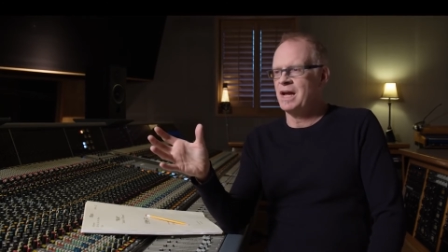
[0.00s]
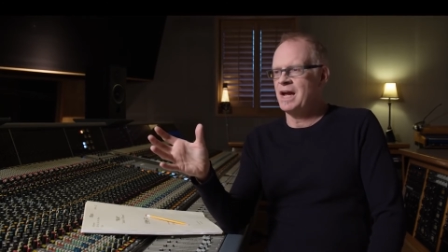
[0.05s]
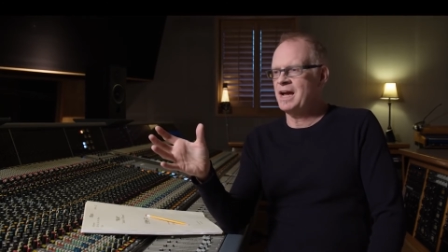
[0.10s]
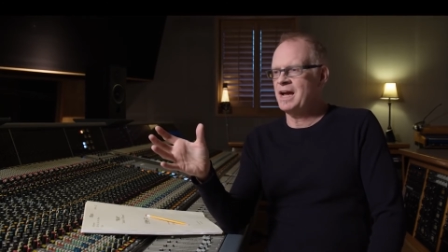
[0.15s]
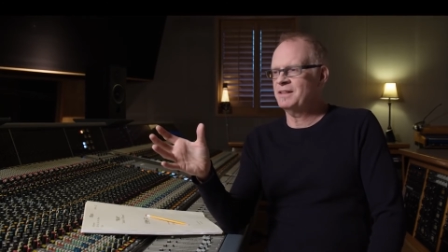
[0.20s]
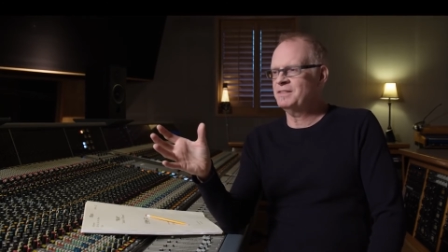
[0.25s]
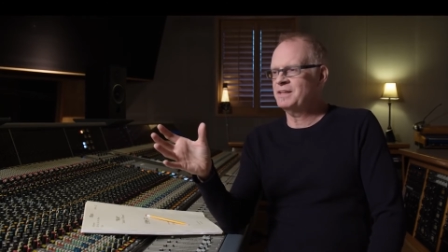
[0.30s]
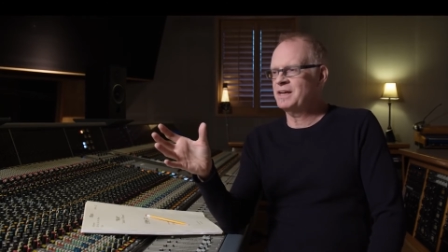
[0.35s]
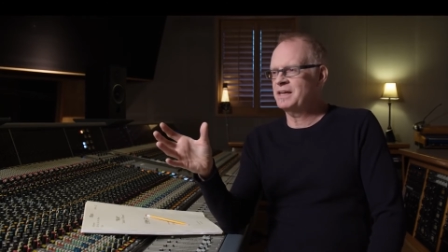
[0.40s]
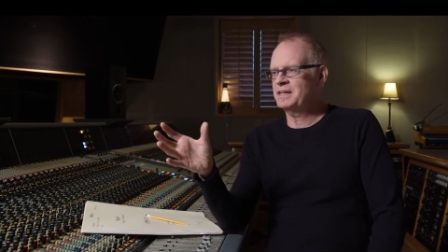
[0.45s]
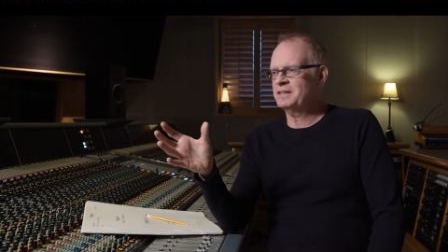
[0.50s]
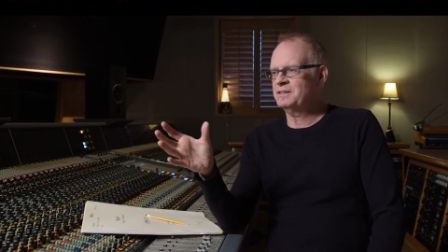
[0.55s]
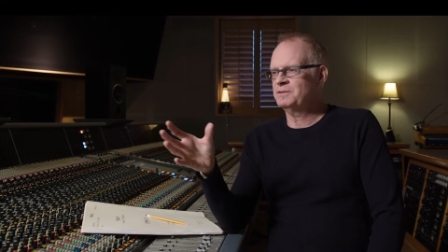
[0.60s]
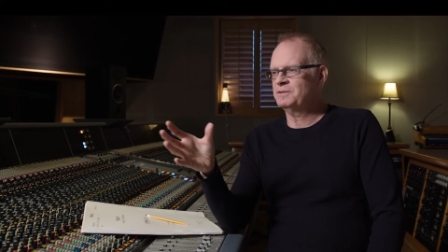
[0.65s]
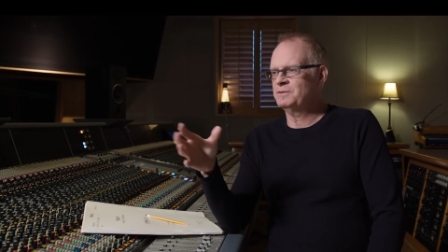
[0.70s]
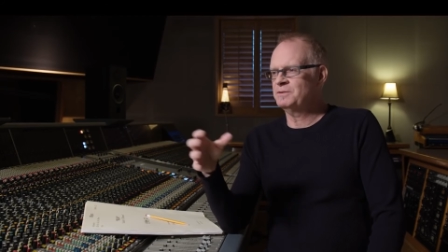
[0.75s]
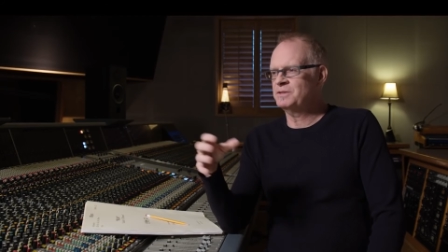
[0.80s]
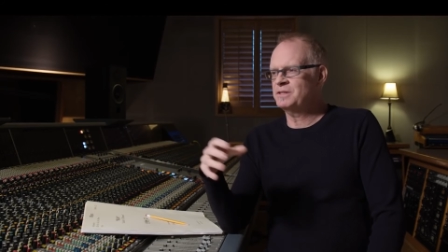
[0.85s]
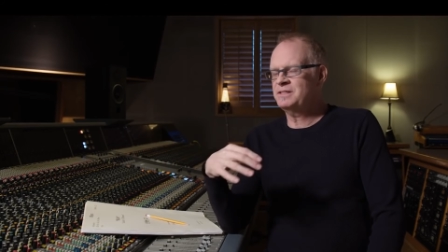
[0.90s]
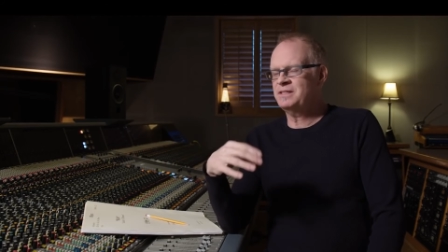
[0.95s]
And then
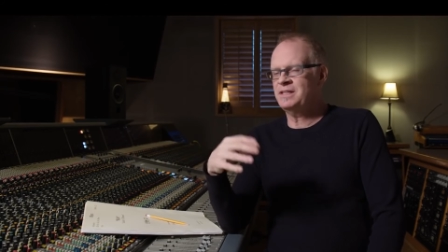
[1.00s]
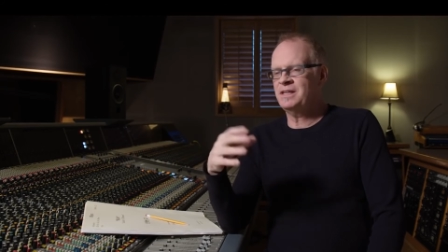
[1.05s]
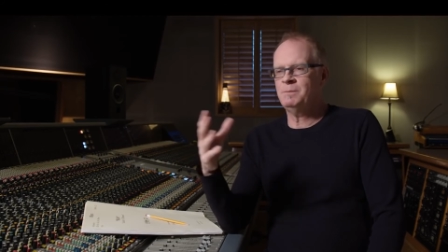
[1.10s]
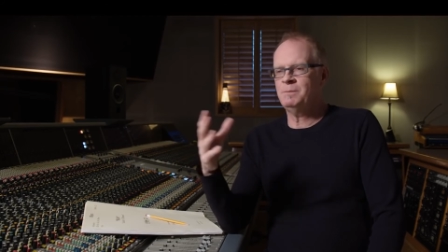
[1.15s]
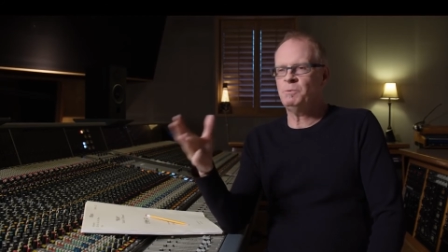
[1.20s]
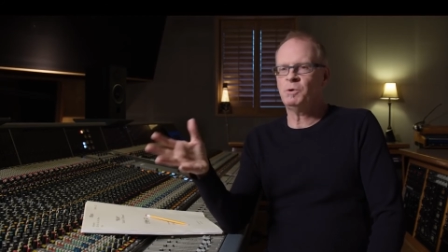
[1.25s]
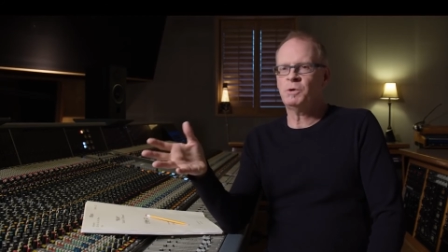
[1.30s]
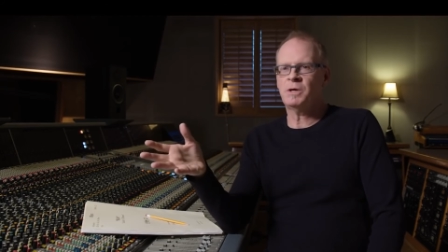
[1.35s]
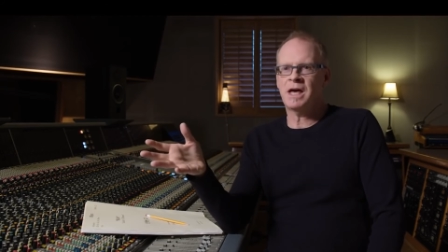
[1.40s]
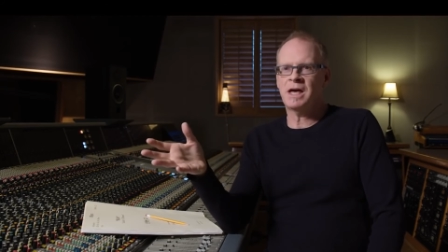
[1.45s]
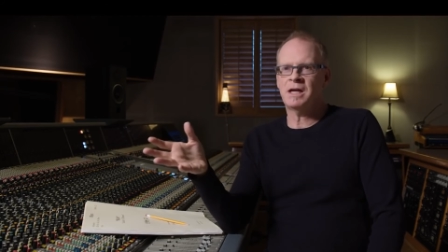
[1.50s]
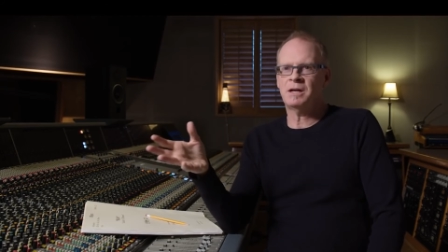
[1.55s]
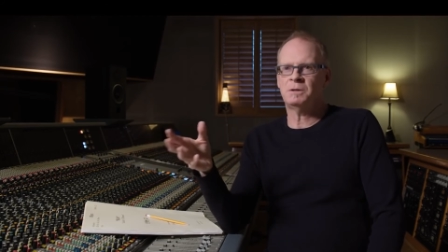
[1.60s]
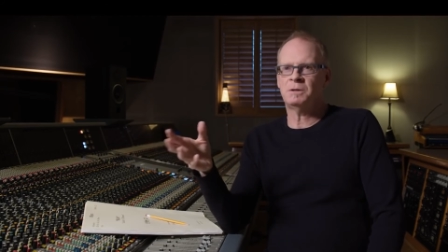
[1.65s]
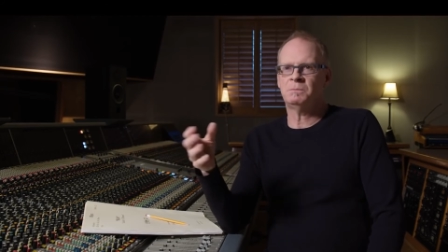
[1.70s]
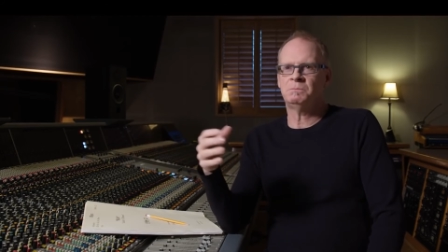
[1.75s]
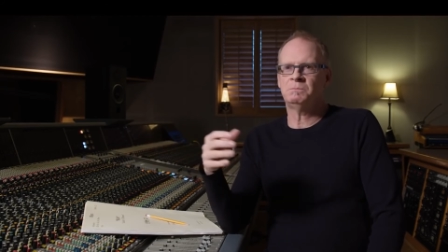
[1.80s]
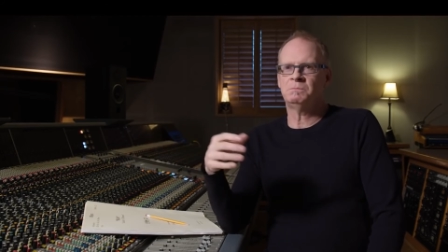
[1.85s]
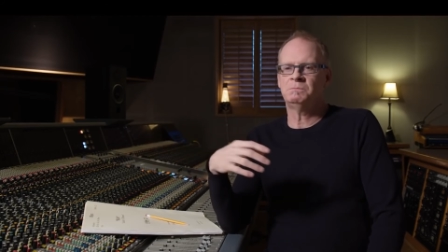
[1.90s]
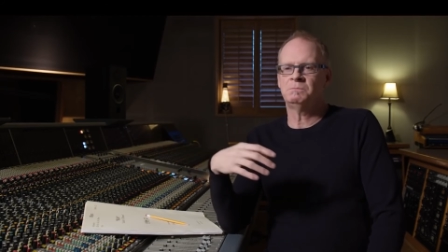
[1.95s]
the team will get
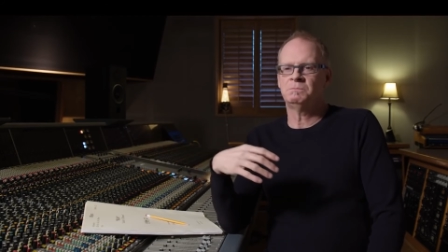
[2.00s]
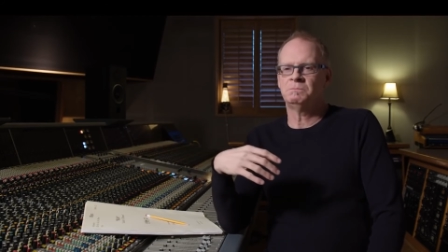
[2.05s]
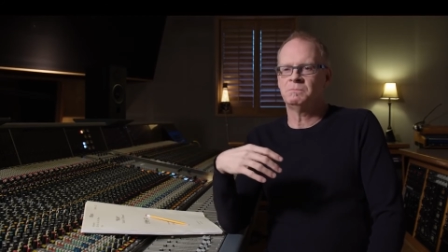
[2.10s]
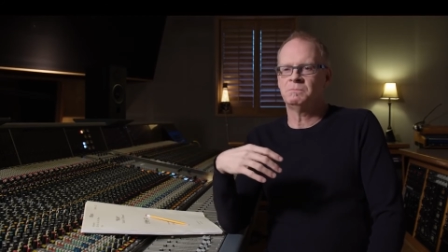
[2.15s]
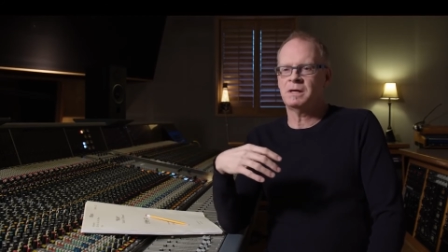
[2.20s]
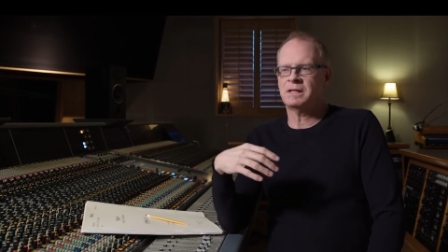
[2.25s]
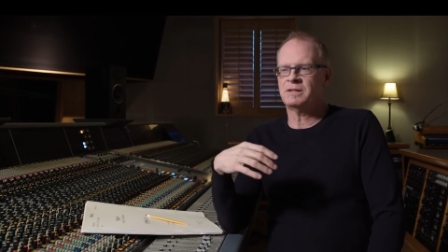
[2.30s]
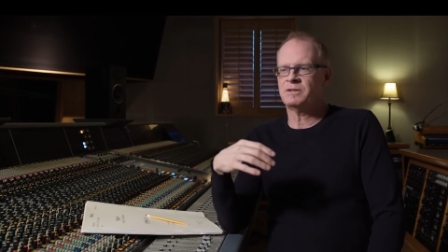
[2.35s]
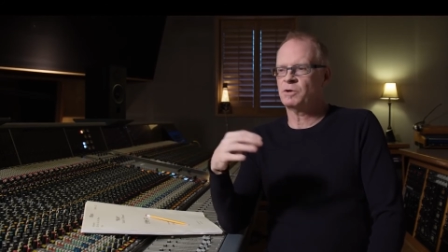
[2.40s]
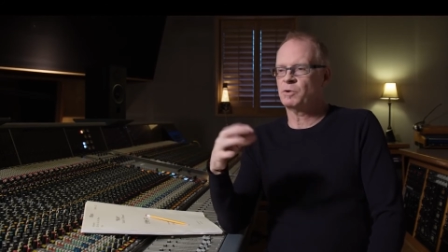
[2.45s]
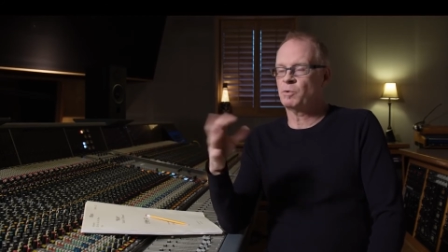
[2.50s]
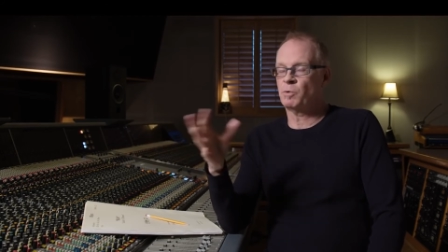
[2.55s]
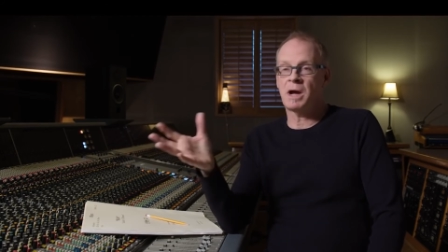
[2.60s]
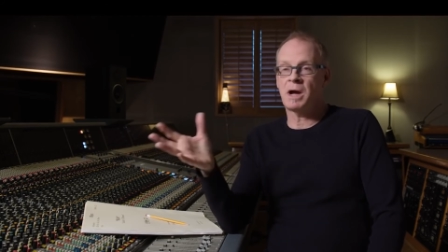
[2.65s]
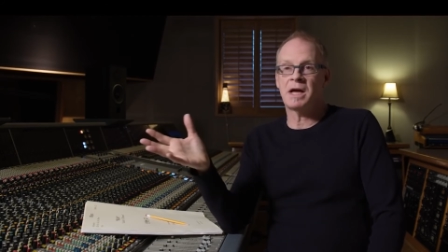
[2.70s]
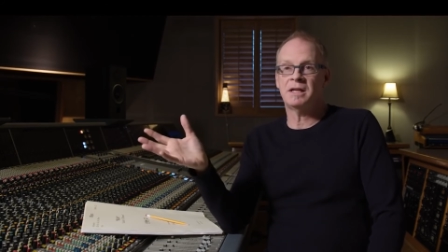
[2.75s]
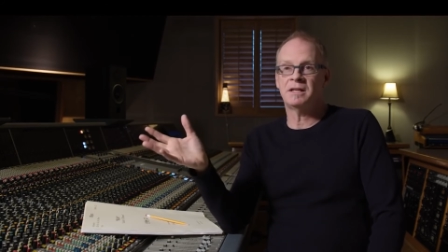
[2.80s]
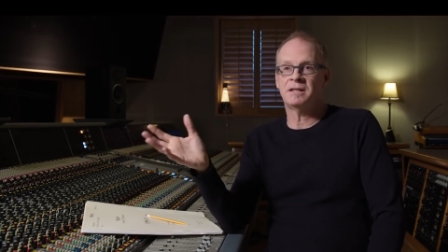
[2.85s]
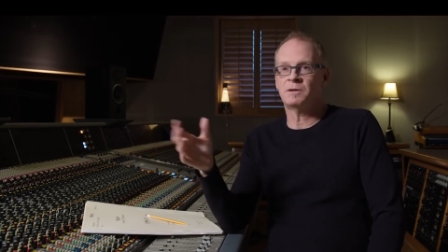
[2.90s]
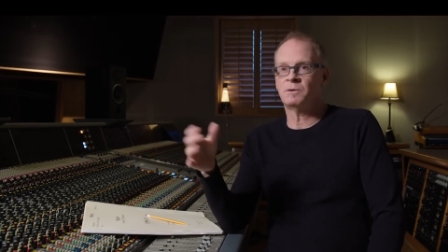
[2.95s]
them, and they're
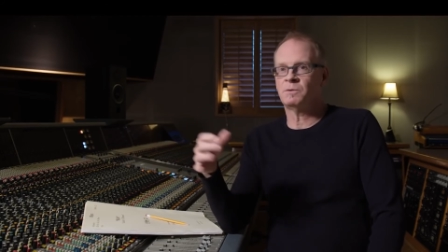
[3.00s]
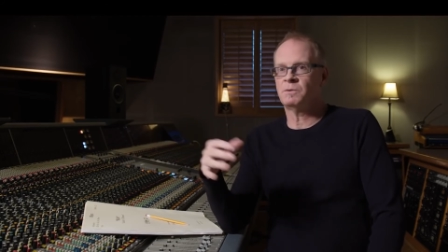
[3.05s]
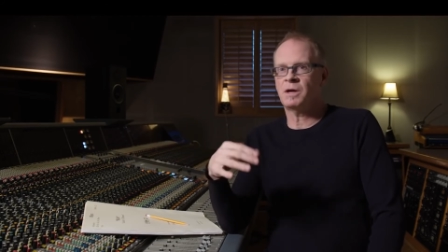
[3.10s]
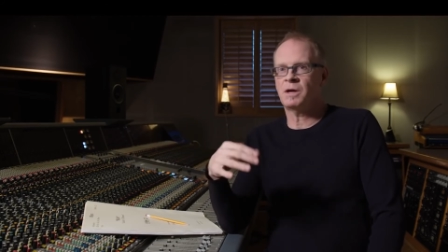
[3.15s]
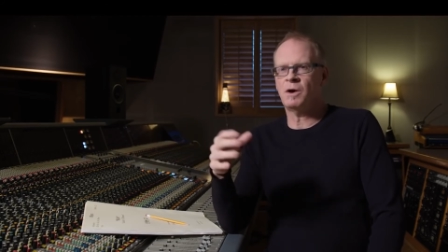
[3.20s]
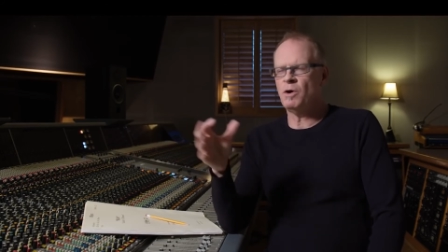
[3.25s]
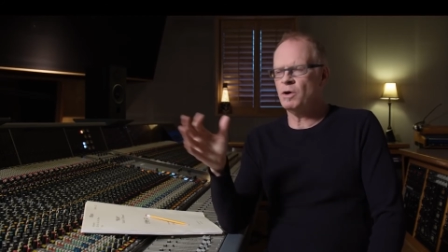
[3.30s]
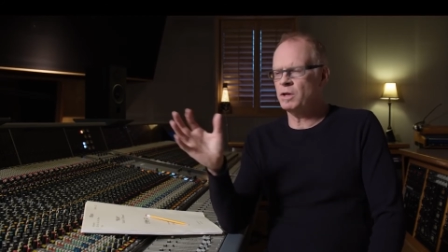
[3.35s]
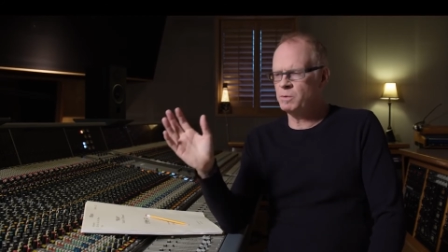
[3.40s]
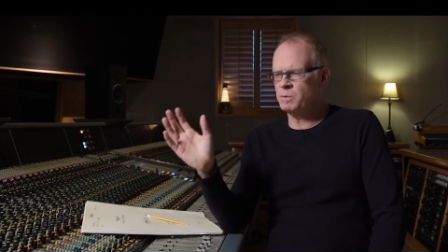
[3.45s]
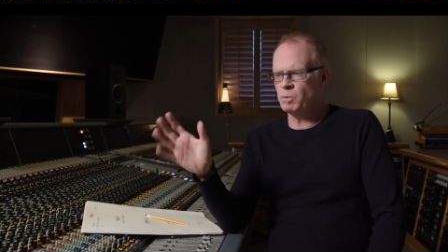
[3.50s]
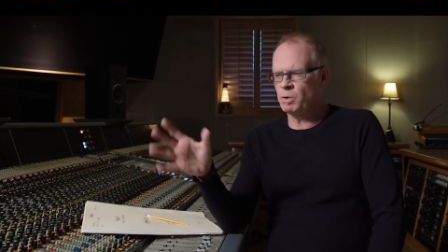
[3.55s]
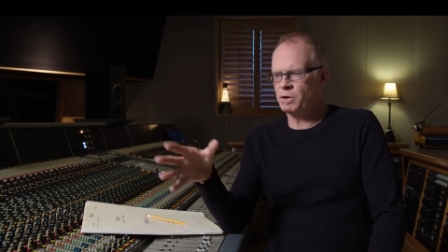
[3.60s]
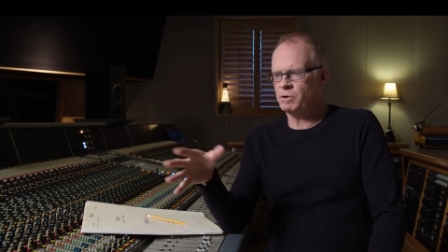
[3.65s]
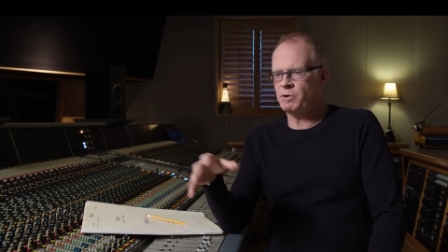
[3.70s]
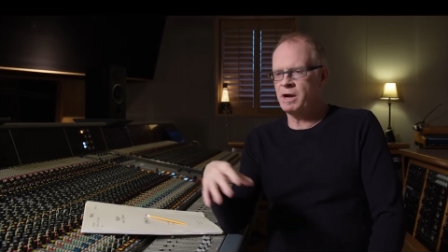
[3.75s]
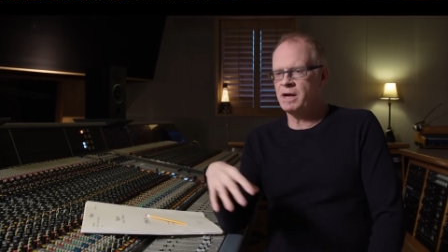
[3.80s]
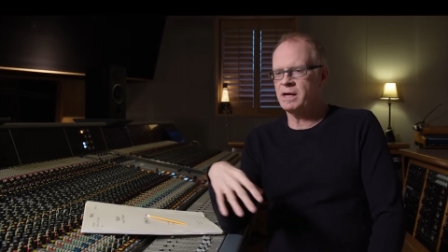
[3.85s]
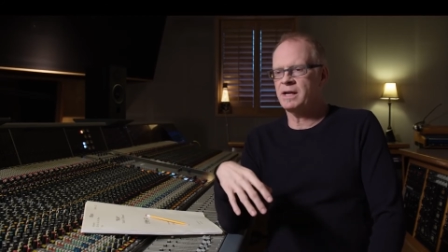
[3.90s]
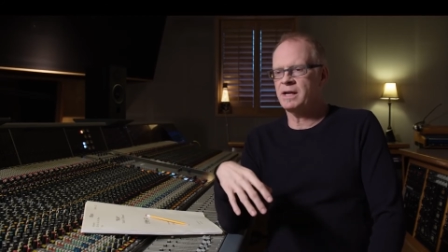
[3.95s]
great, and they work
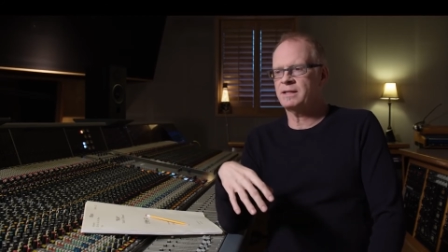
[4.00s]
great.